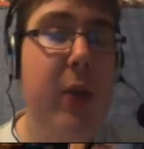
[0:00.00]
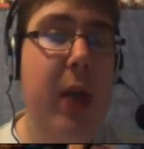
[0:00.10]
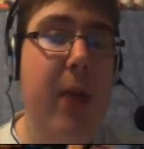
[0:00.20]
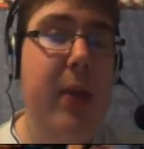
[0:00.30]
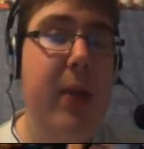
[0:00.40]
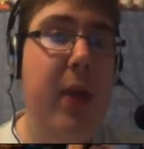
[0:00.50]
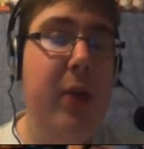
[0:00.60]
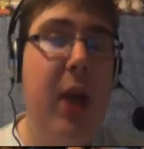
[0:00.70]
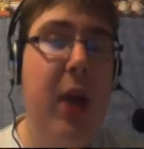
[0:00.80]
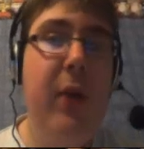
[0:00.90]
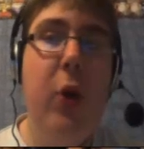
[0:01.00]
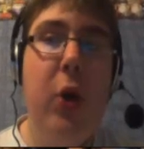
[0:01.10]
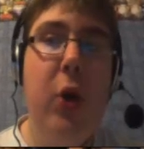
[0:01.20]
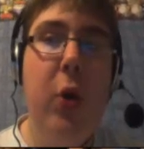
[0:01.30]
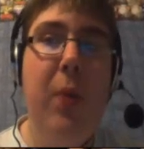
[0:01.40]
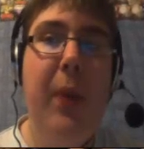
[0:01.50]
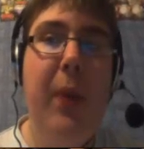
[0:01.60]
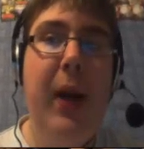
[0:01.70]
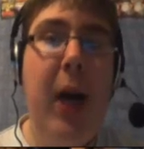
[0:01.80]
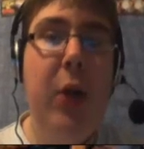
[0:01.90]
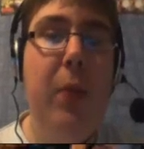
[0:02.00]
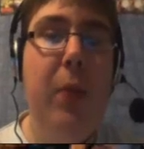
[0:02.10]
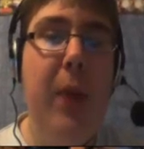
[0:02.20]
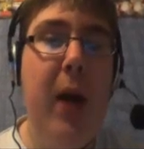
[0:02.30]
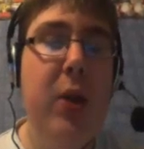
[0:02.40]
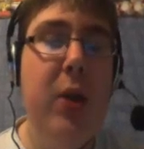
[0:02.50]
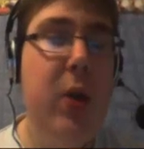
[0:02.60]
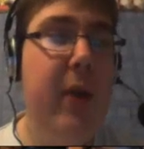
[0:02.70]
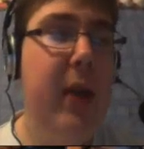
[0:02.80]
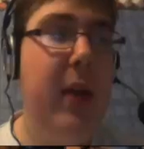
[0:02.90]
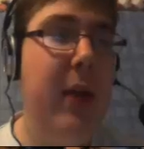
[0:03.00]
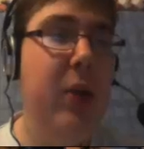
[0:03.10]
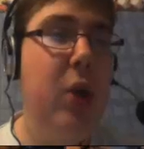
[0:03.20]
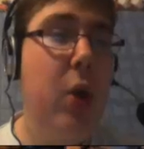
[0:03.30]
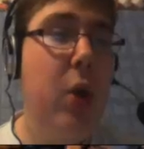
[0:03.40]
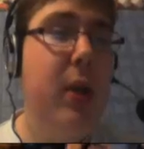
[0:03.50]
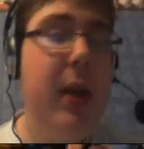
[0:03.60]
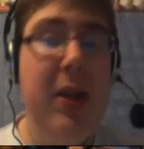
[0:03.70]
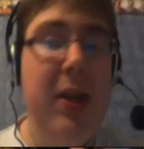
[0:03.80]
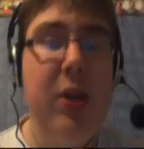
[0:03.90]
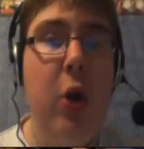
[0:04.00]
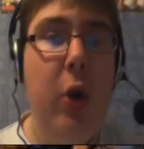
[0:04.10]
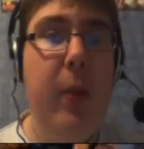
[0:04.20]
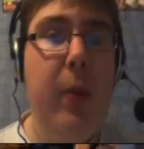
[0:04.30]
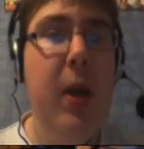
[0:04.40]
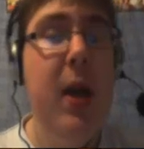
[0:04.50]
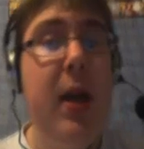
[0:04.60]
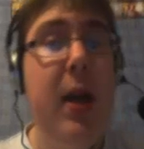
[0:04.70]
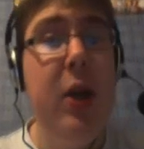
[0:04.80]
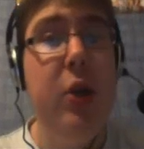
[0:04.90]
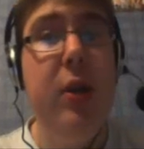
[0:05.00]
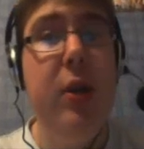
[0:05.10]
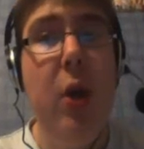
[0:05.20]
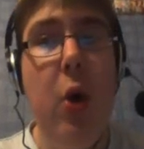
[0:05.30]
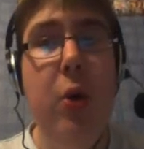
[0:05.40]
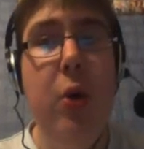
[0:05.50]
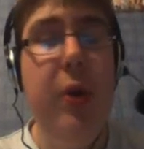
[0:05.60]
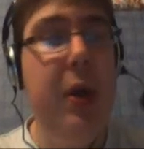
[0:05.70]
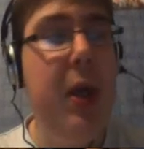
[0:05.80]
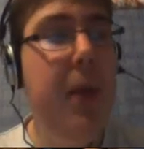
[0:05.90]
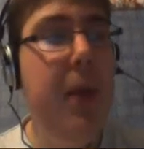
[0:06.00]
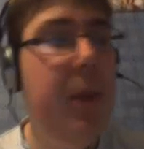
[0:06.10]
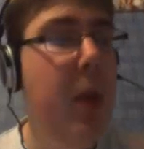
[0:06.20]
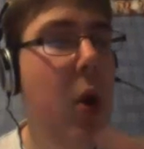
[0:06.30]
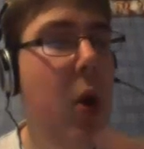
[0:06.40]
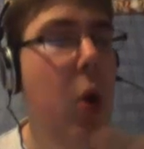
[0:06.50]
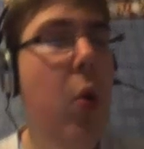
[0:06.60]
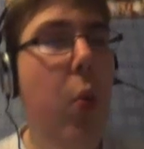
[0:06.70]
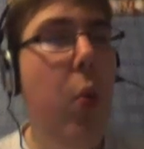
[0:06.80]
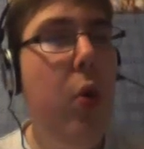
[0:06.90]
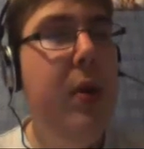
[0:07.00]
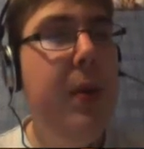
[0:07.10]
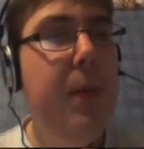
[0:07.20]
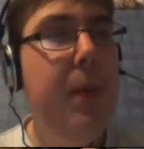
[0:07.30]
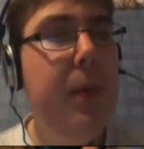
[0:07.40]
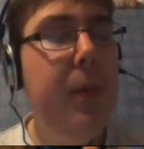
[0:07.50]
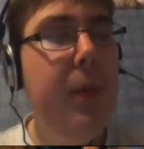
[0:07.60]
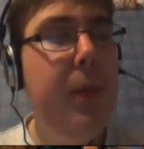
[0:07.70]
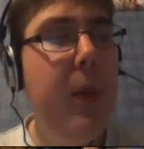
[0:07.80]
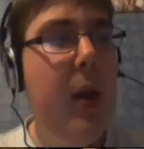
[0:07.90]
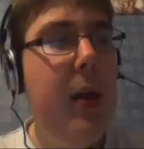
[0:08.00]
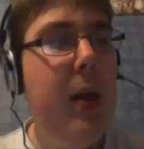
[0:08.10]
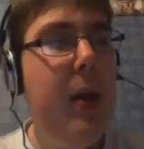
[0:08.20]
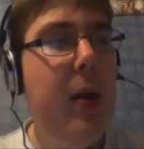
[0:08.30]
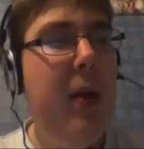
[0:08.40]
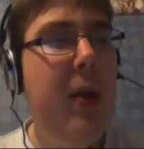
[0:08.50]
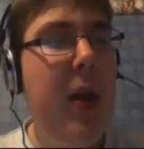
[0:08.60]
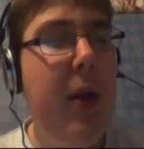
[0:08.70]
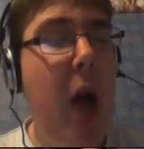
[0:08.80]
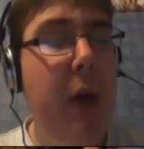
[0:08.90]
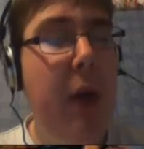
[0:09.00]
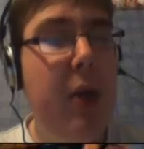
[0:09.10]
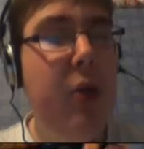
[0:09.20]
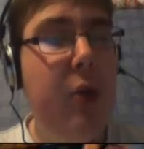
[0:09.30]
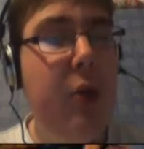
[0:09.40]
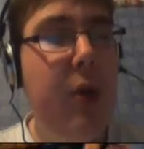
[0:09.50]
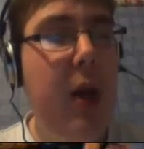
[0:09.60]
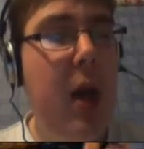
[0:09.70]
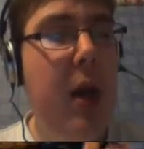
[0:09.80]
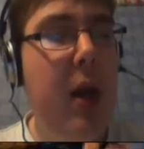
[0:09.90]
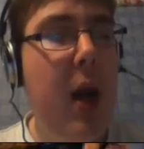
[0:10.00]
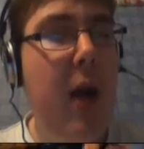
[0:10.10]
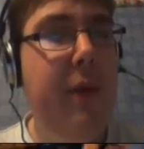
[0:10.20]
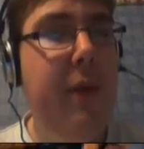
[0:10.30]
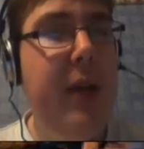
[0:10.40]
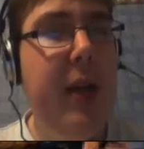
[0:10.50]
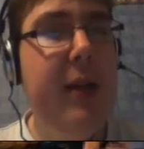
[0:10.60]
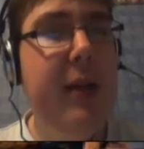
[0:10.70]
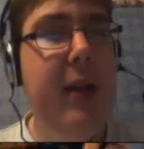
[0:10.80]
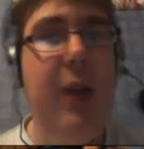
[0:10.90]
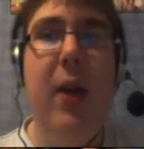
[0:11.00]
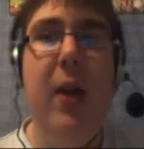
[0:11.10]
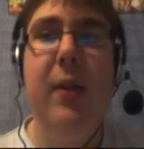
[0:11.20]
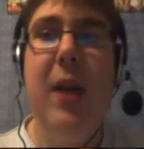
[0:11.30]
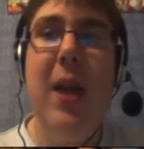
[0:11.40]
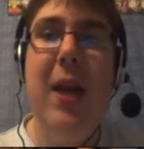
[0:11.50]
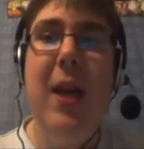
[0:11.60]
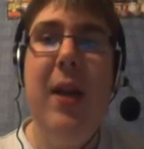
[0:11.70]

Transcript: through the actual game itself. So you haven't got to go and buy add-on packs or whatever in the stores and then install them. It's just onto the game. Would the Elder Scrolls Online have DLC